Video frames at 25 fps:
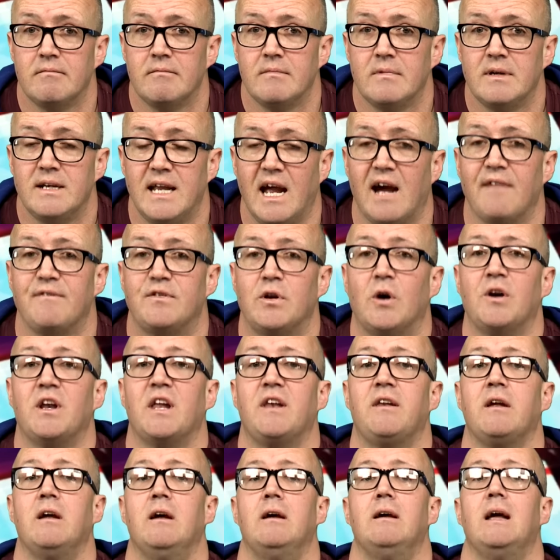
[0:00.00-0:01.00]
They have done
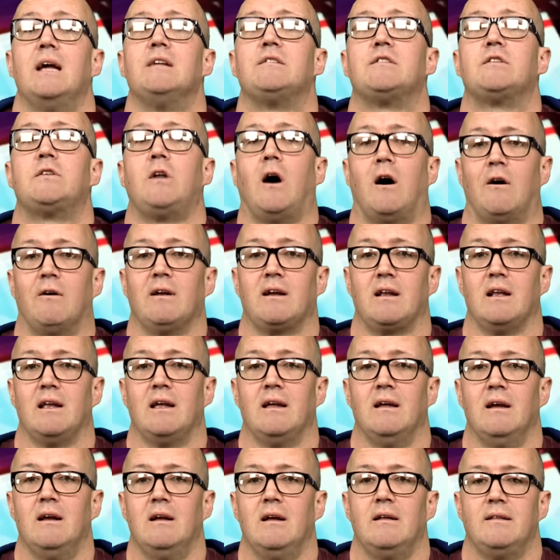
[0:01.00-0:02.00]
it historically.
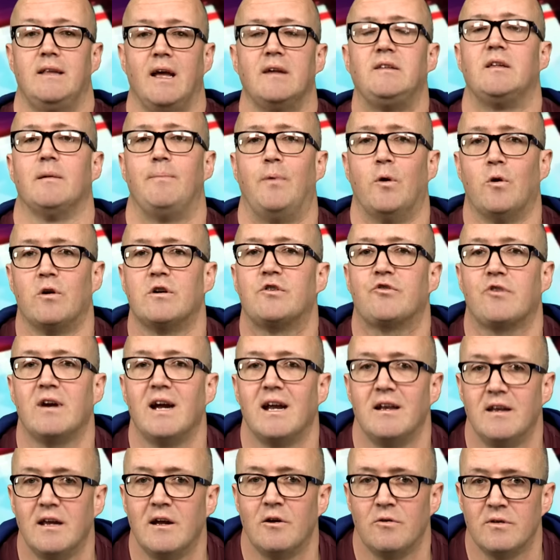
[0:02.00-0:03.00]
They support
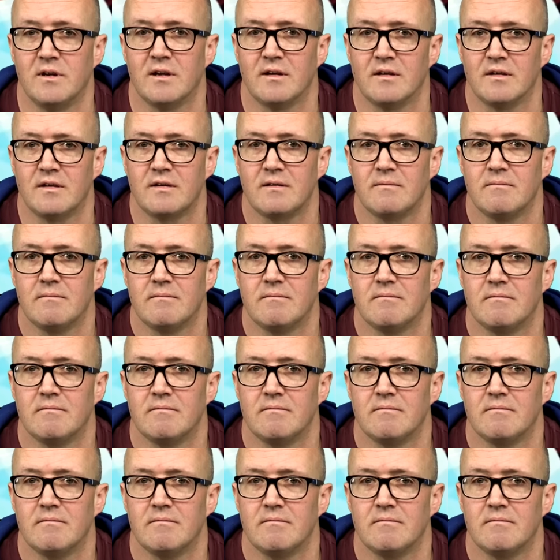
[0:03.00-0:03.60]
trade unions.